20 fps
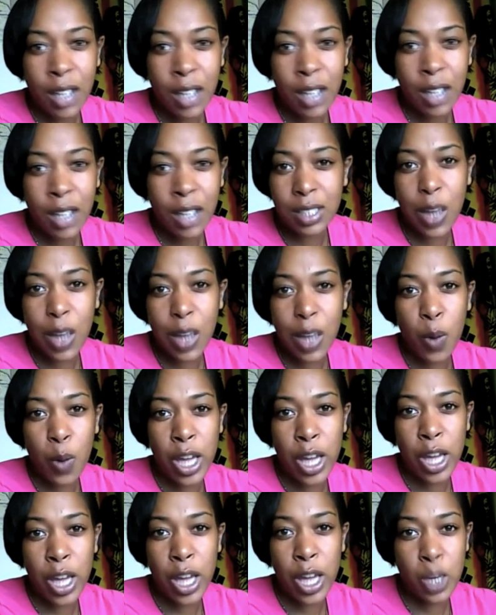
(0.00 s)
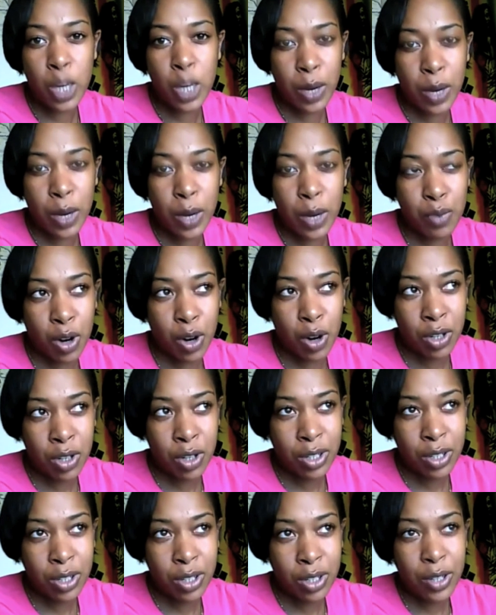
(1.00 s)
Understand where you went wrong.